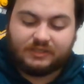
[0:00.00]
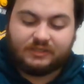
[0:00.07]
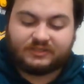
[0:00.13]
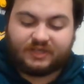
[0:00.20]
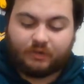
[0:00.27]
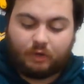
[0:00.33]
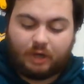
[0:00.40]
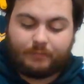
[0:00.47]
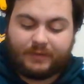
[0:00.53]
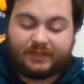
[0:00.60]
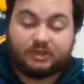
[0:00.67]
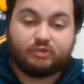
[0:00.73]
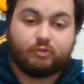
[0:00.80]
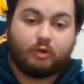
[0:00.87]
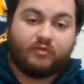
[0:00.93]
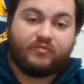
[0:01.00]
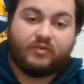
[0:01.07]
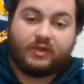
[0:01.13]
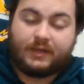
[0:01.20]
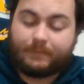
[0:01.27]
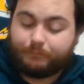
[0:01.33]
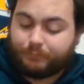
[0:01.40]
It's a nightmare draw for
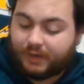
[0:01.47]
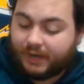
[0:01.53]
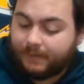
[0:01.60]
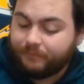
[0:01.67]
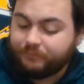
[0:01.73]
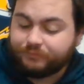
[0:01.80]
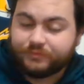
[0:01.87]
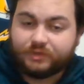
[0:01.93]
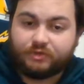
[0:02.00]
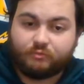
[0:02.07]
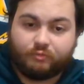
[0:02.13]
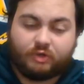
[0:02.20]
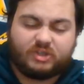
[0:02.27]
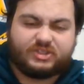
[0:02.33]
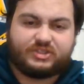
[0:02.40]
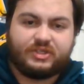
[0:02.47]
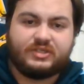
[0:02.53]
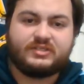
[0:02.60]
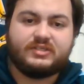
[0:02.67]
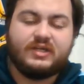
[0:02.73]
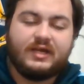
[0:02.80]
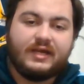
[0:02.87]
them. But the
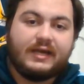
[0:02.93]
Roosters,